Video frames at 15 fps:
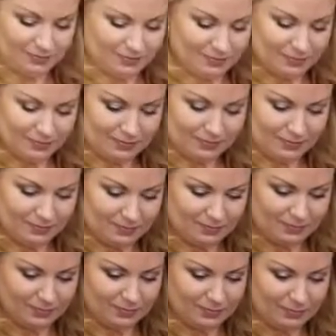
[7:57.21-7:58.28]

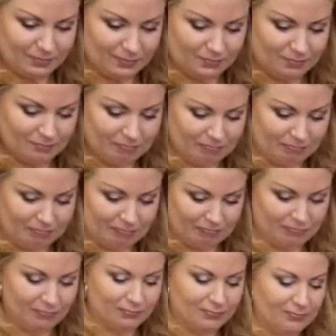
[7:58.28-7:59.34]

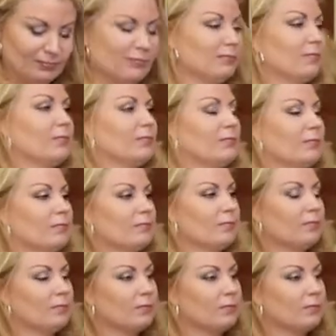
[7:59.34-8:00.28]
[no speech]